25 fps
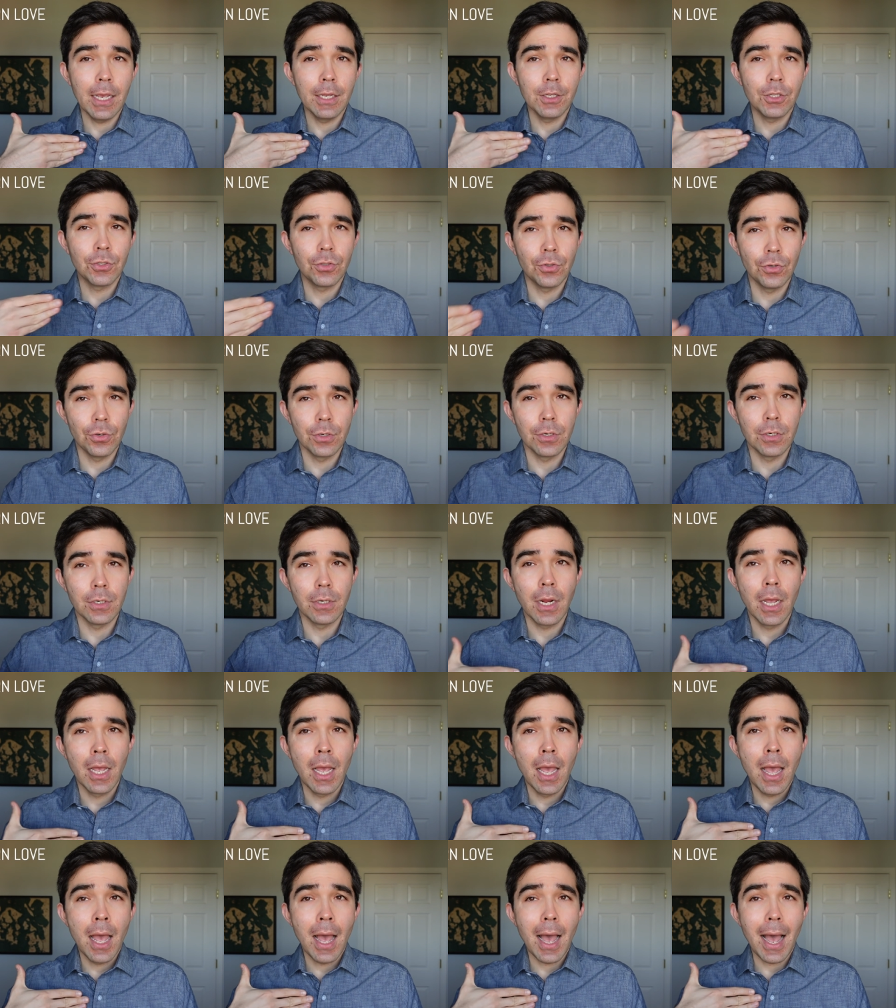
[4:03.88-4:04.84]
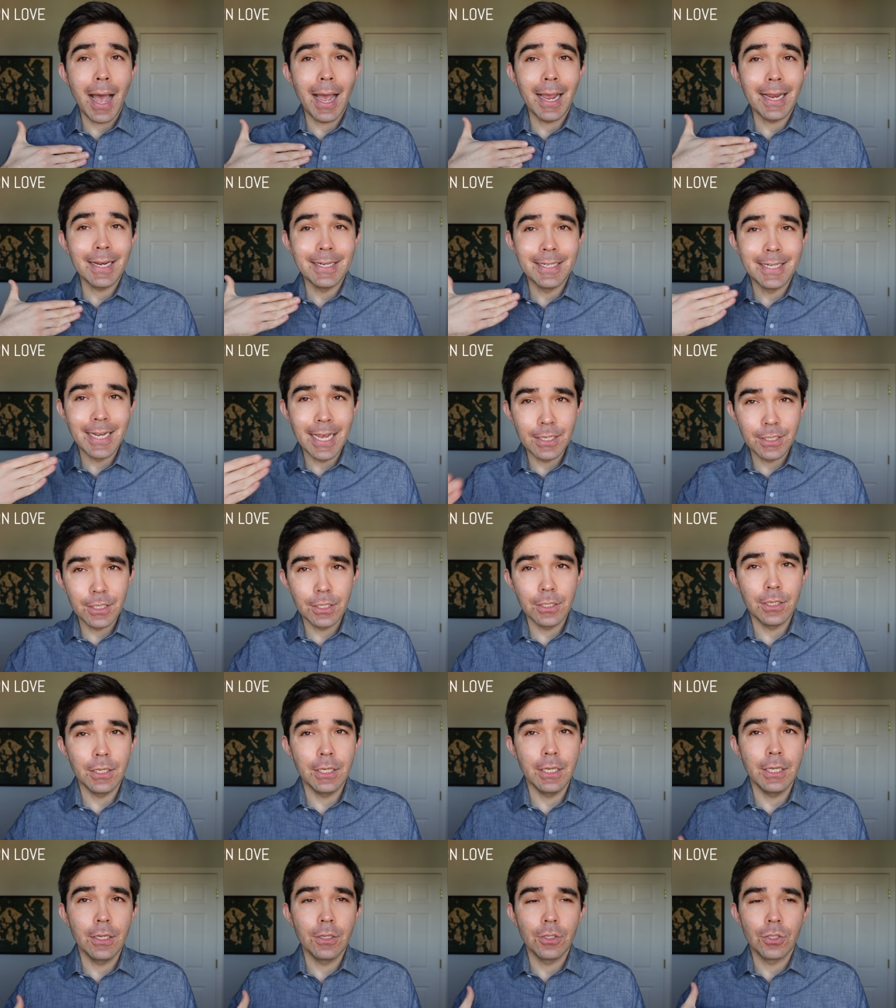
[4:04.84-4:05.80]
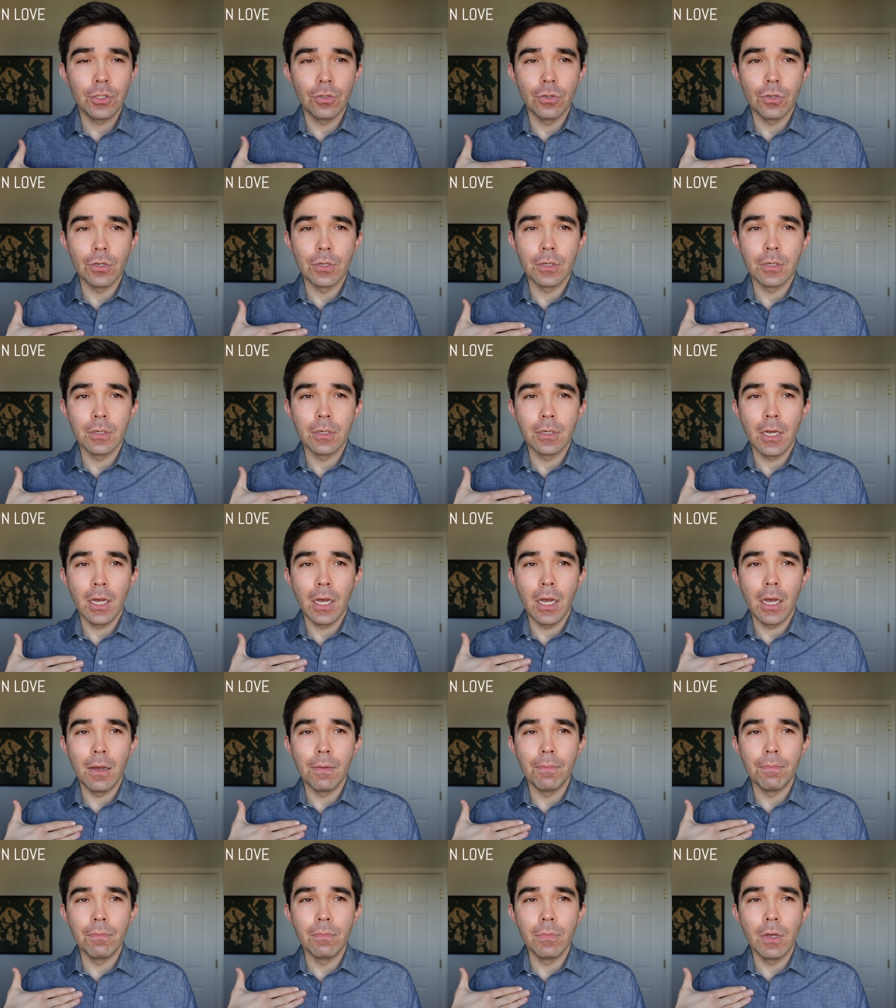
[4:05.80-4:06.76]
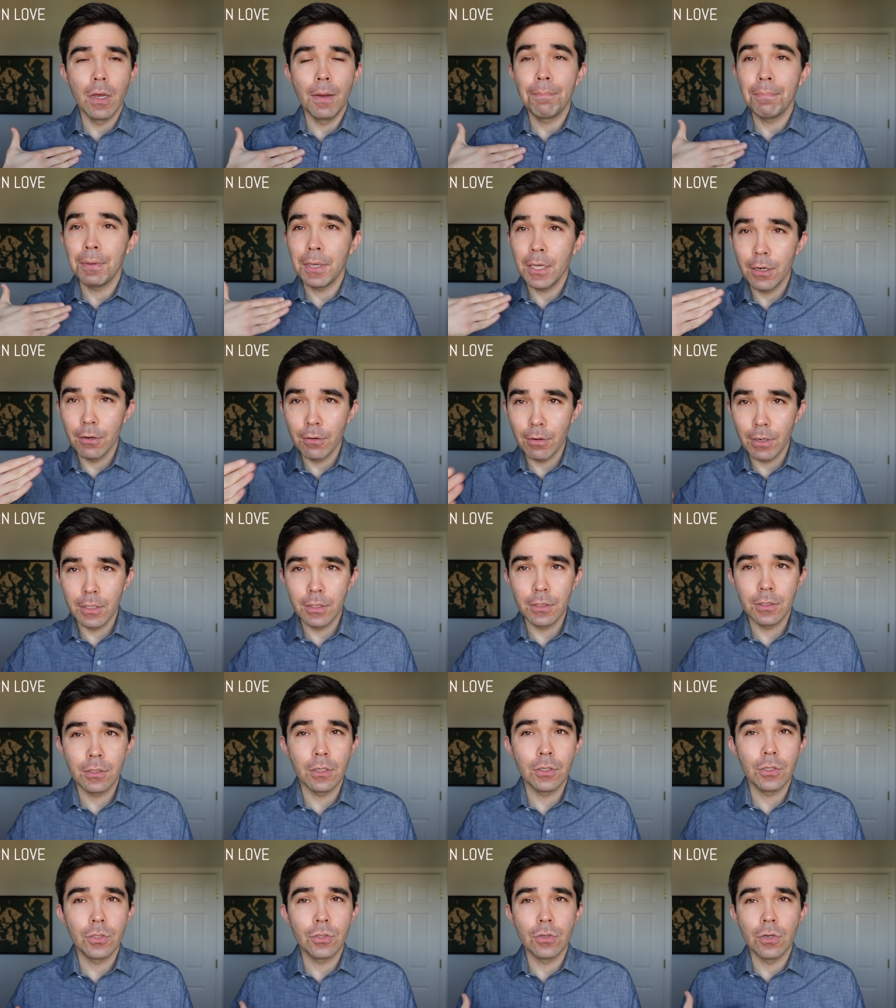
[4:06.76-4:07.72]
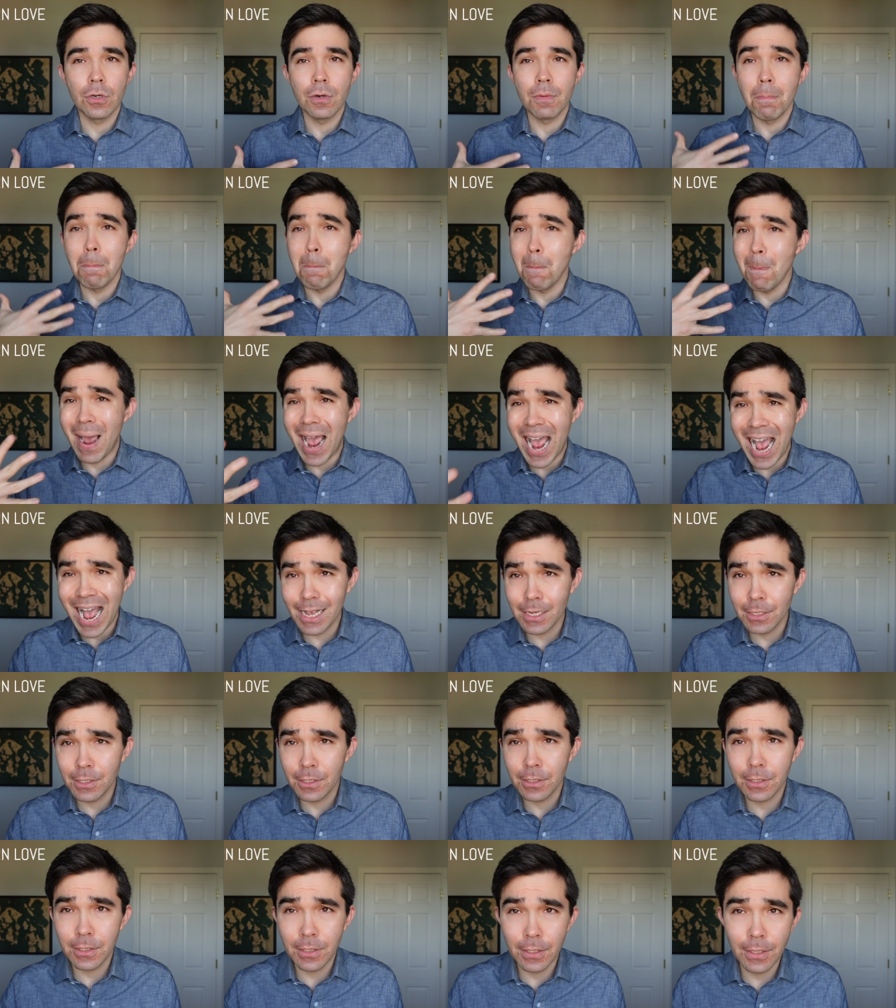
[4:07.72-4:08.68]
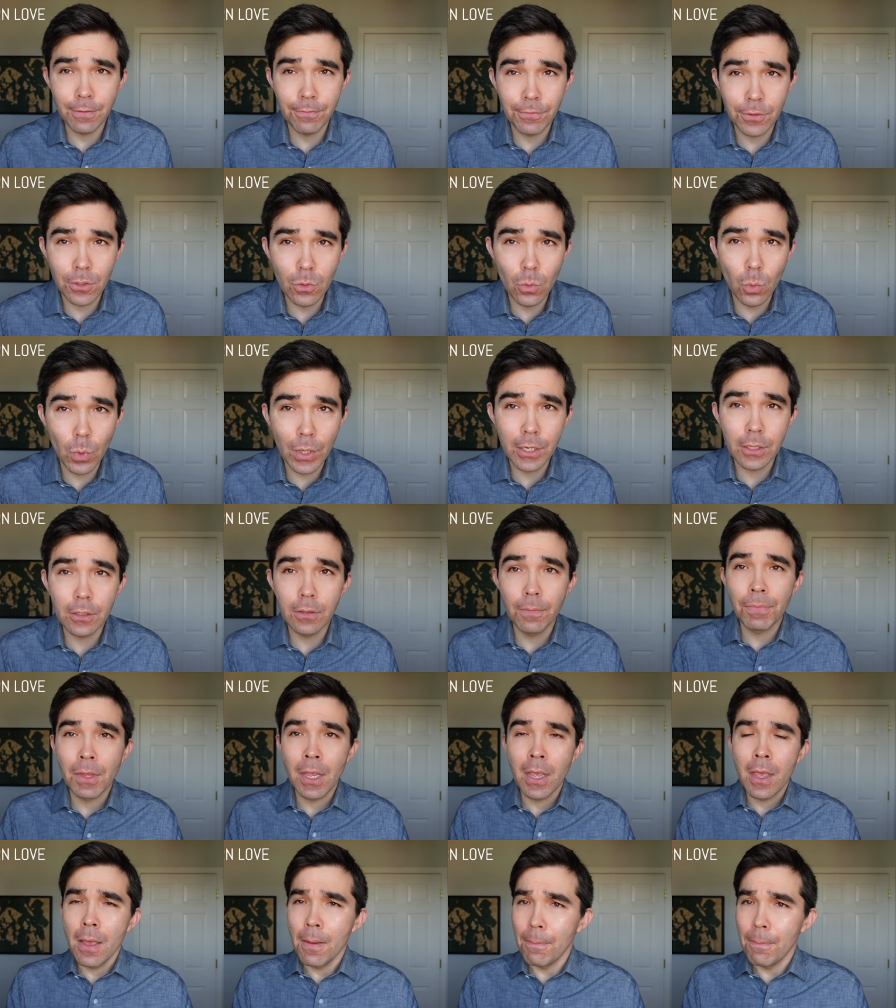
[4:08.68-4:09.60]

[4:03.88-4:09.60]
a certain identity, a certain um, appearance, a certain mask, if you will.